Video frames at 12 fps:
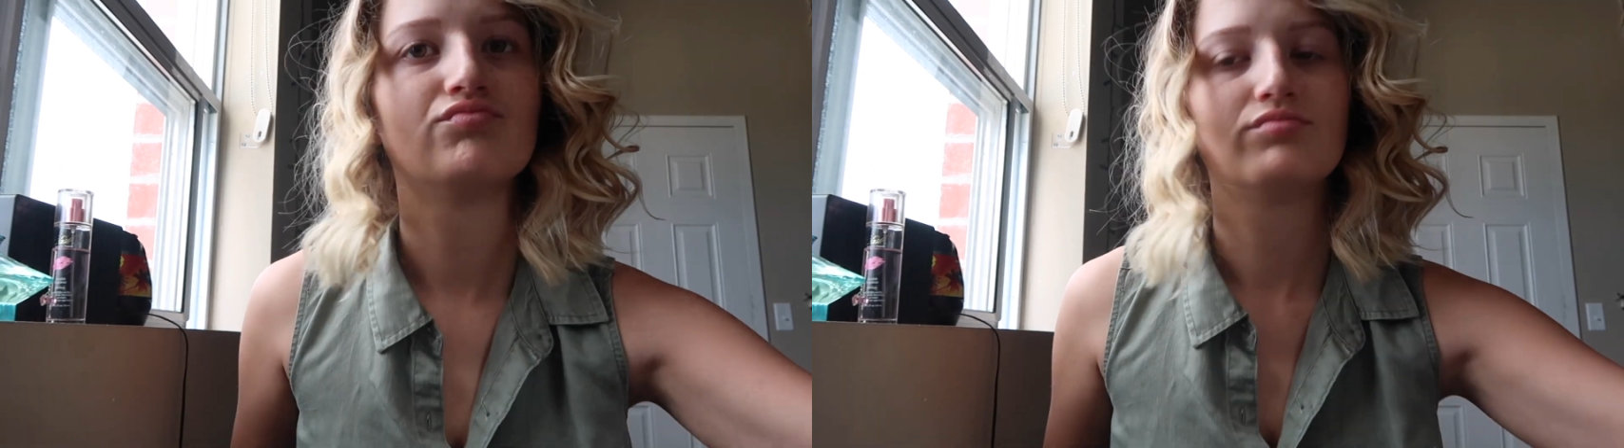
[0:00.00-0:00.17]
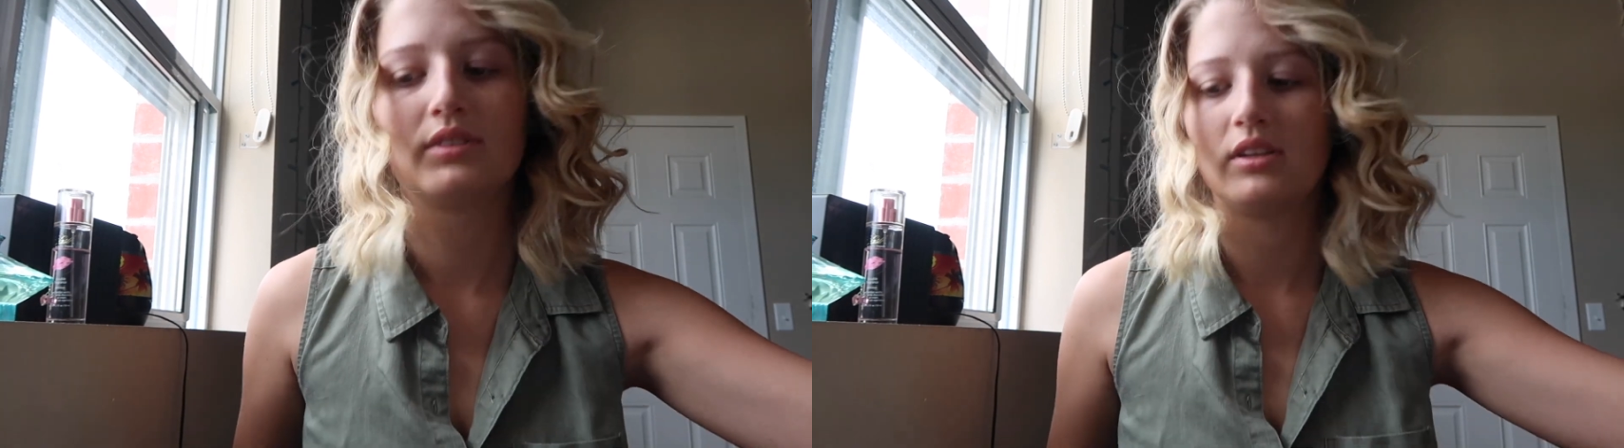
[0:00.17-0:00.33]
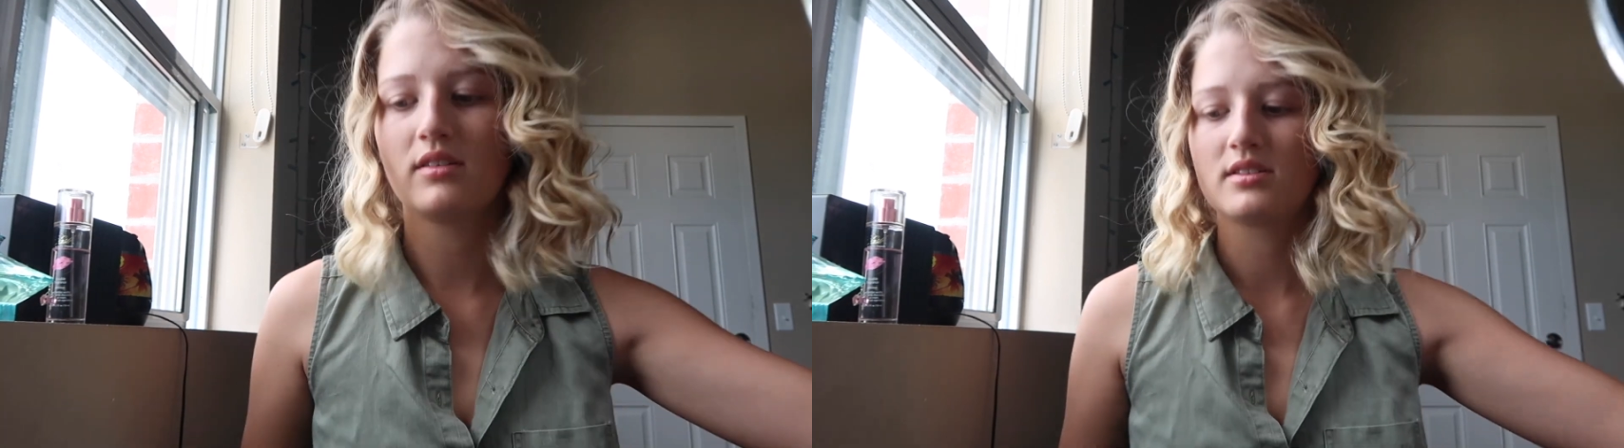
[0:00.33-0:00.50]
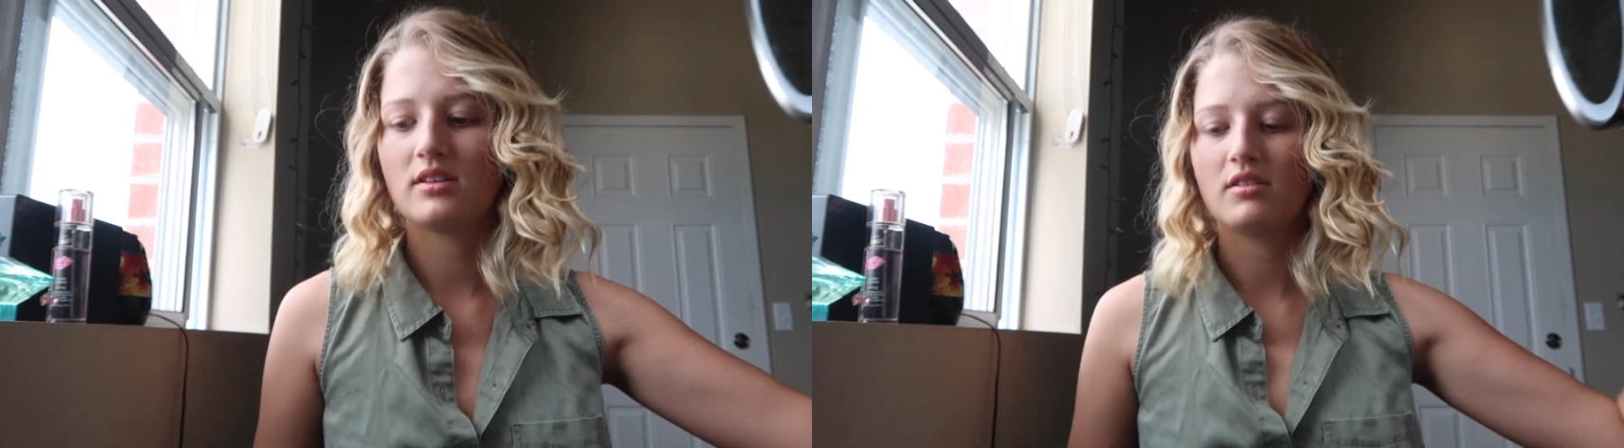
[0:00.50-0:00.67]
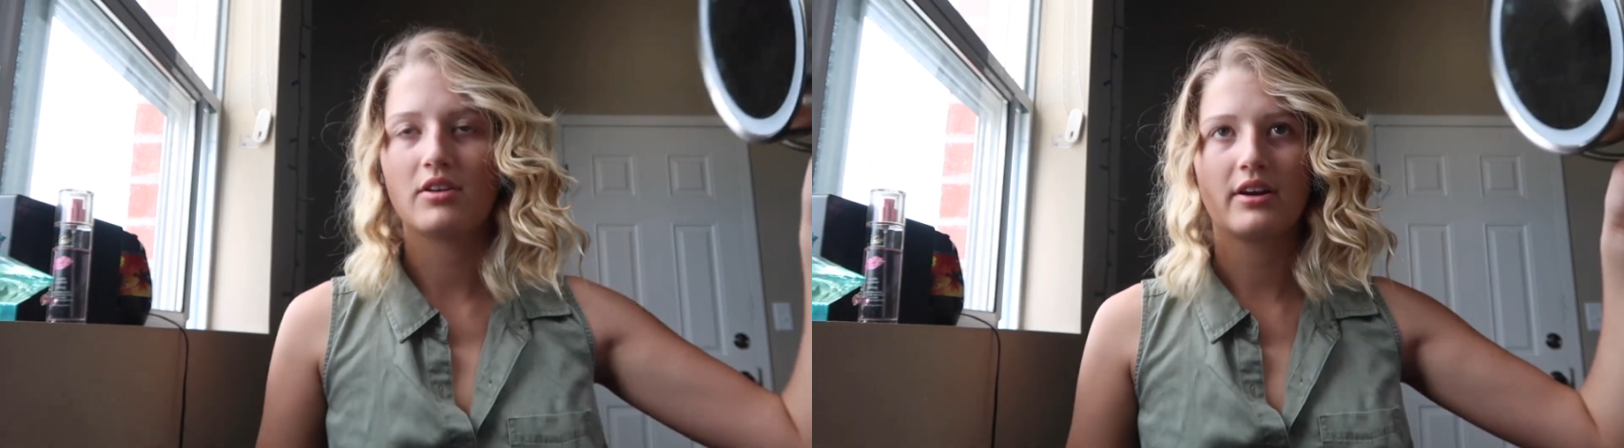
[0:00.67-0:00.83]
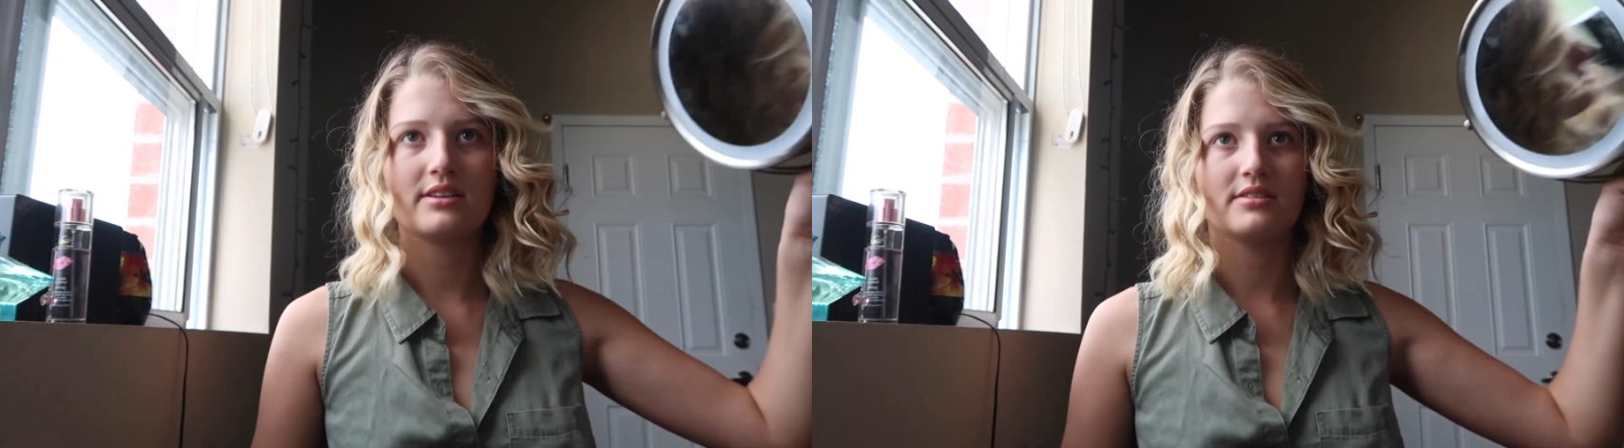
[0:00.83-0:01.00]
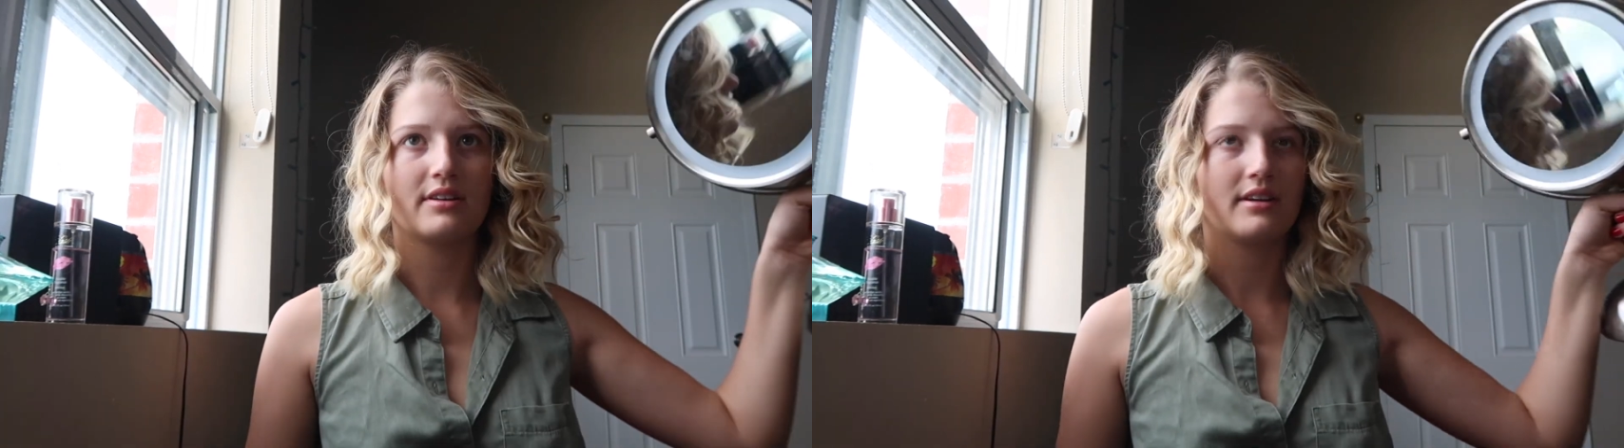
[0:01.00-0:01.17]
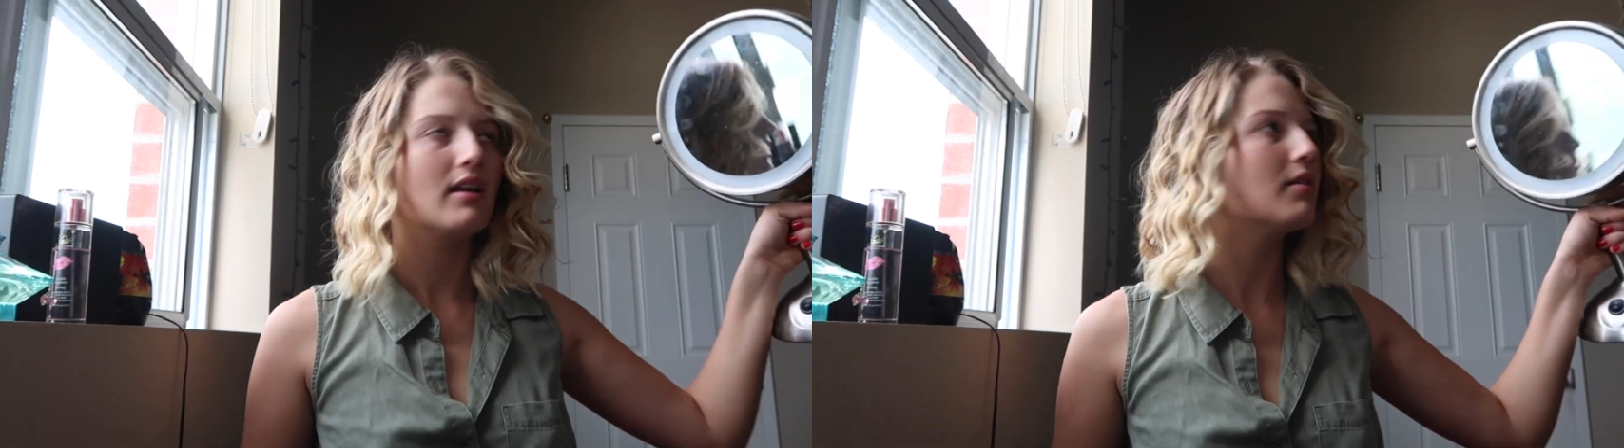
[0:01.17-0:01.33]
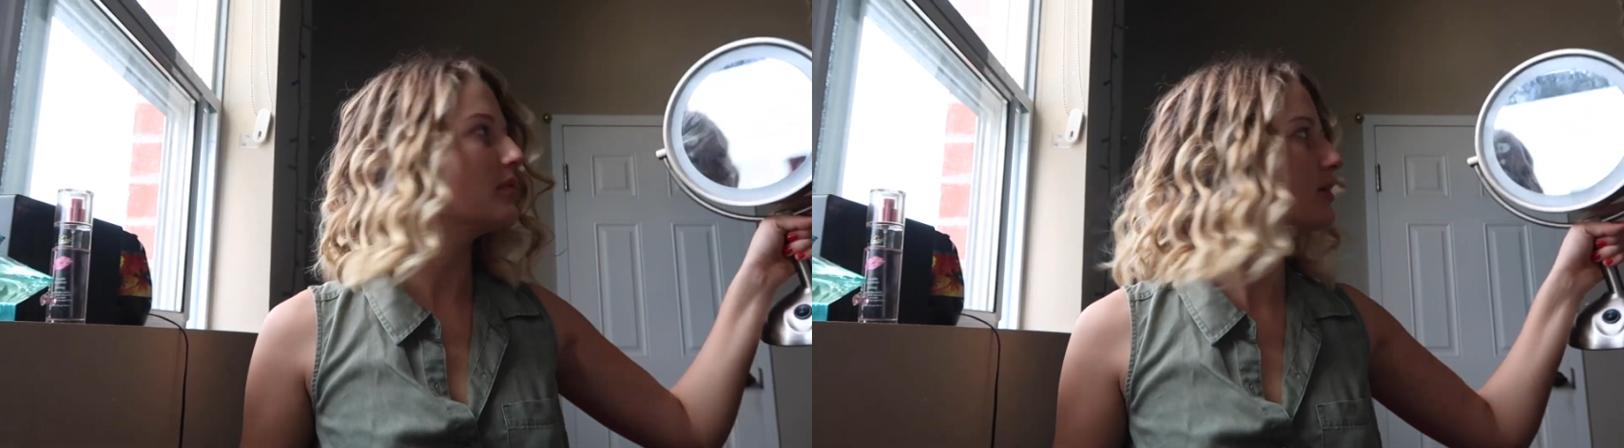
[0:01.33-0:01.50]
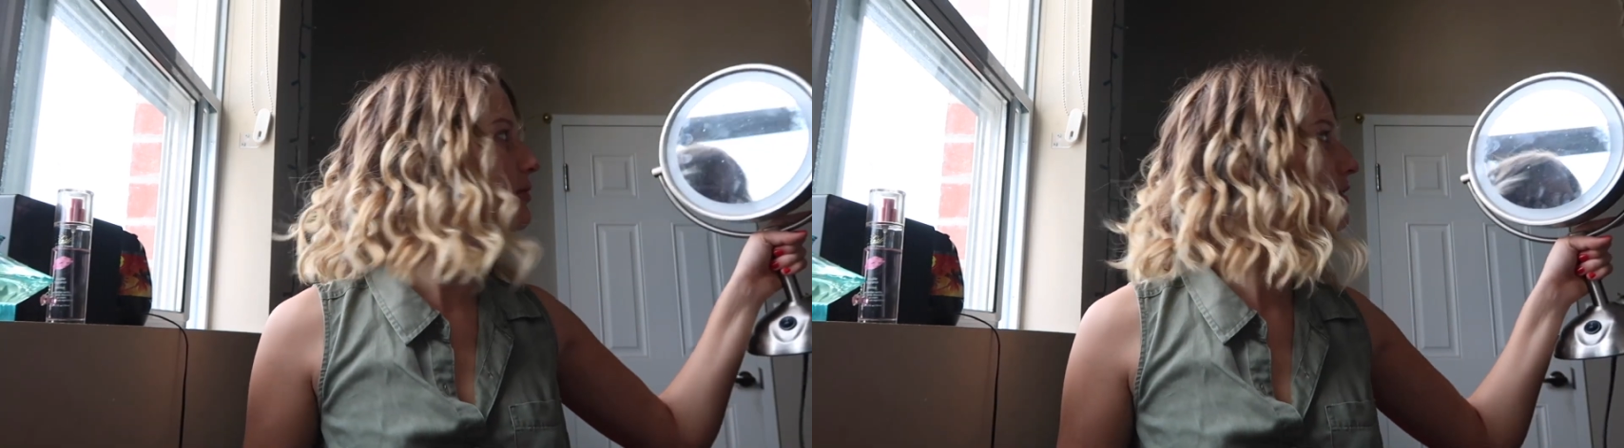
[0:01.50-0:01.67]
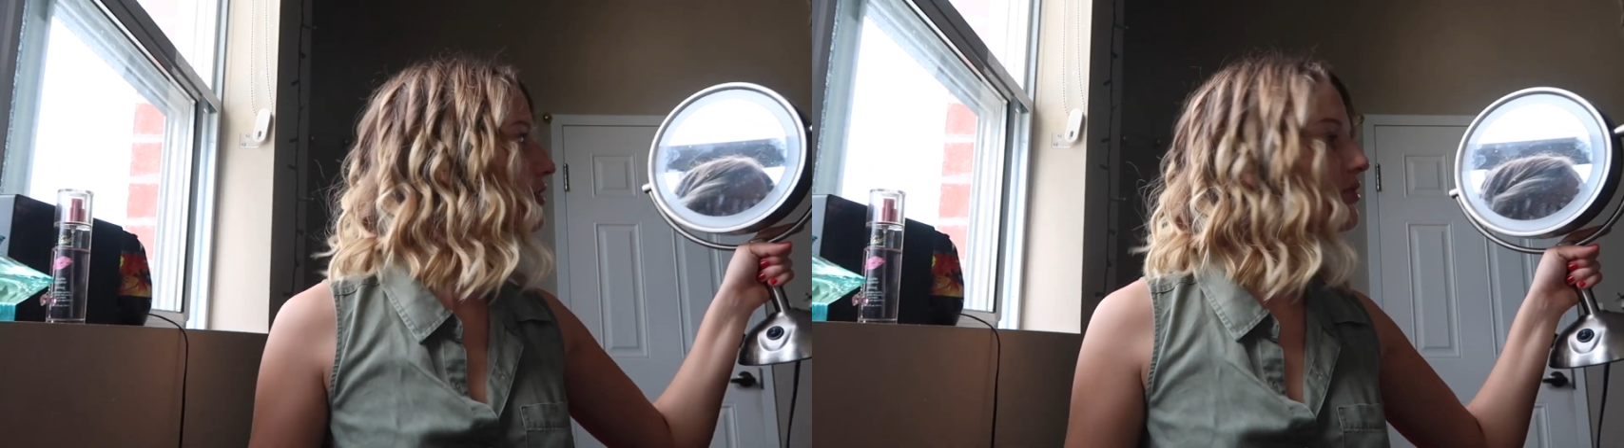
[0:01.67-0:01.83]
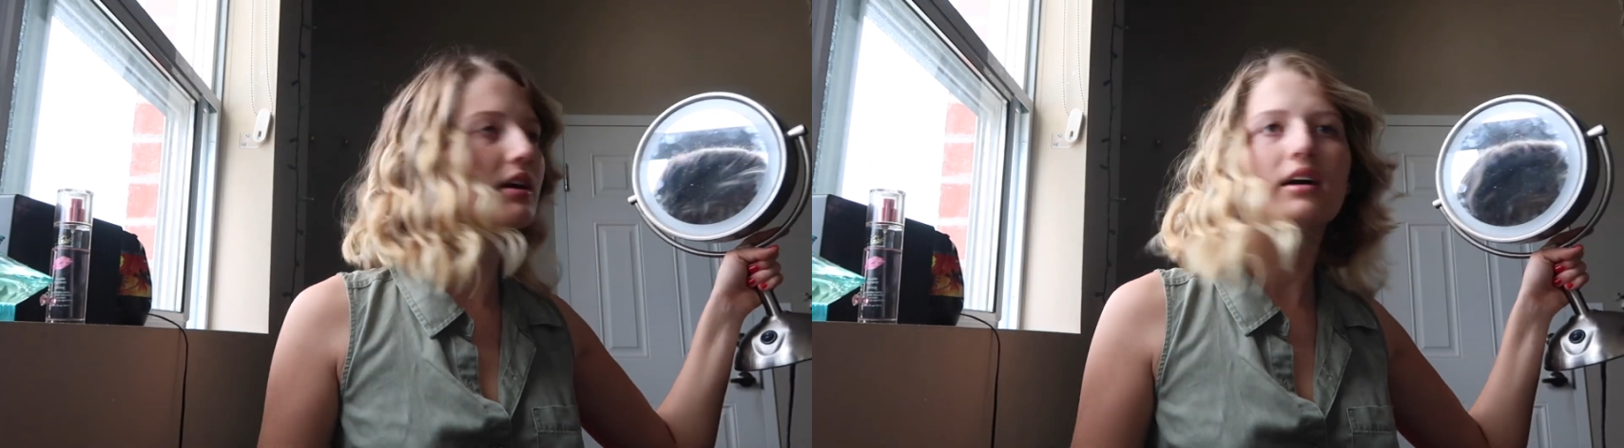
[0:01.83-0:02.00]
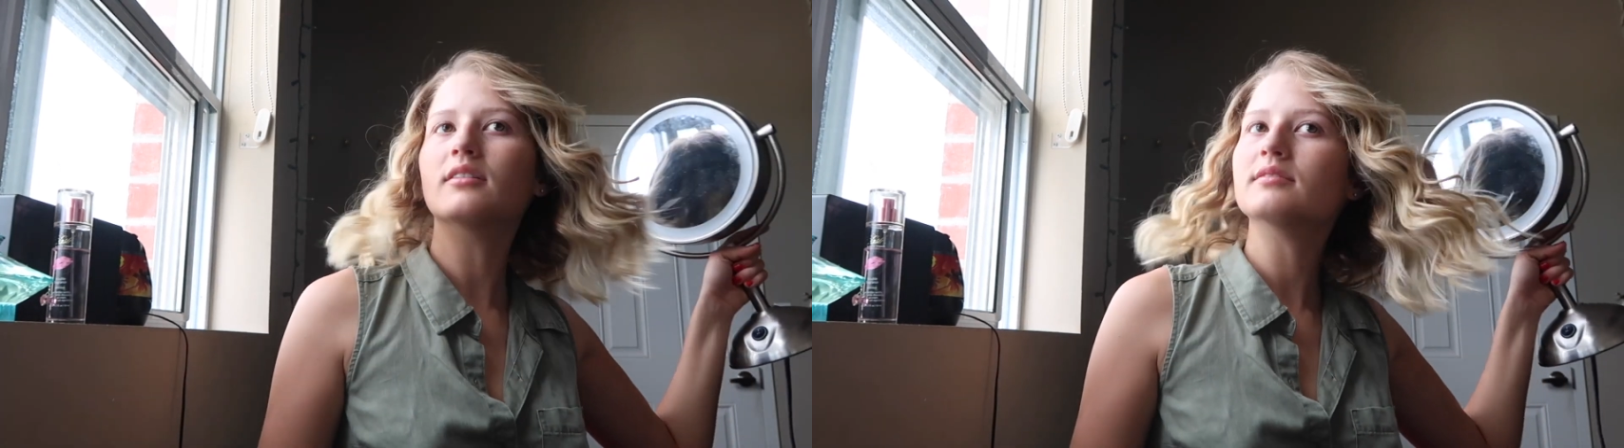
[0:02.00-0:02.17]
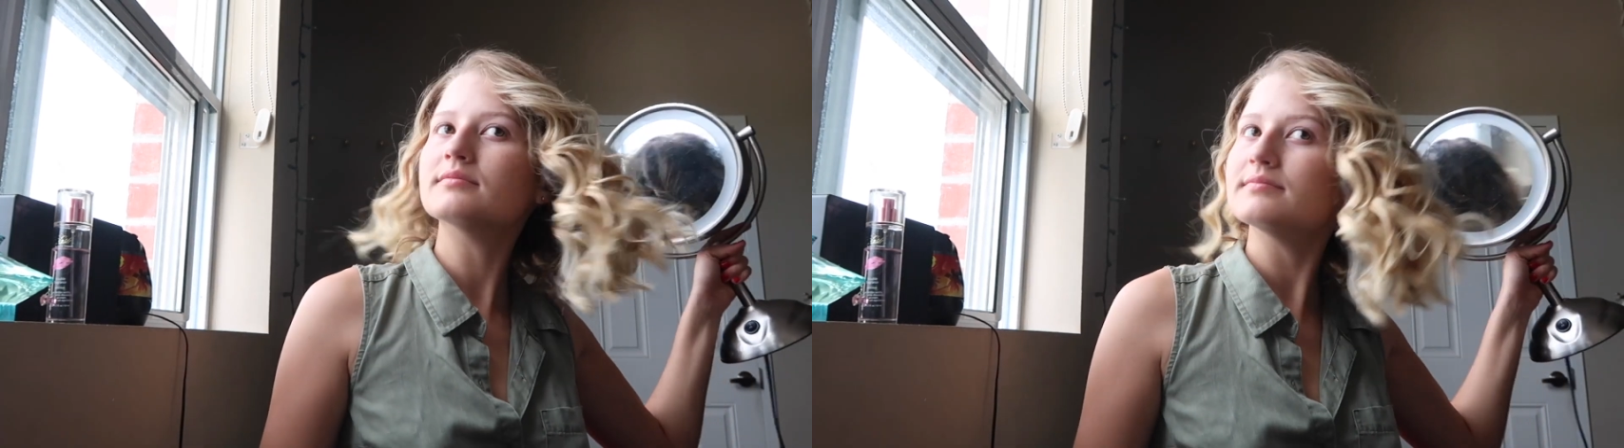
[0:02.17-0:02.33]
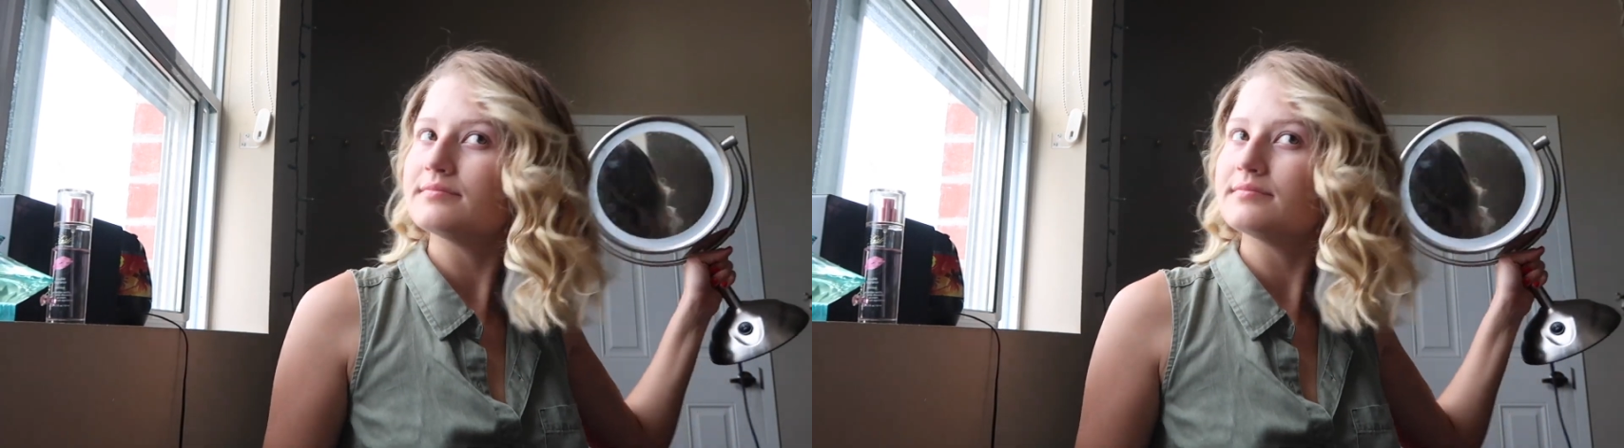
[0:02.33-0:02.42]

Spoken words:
It looks a little crazy right now, but it will go down.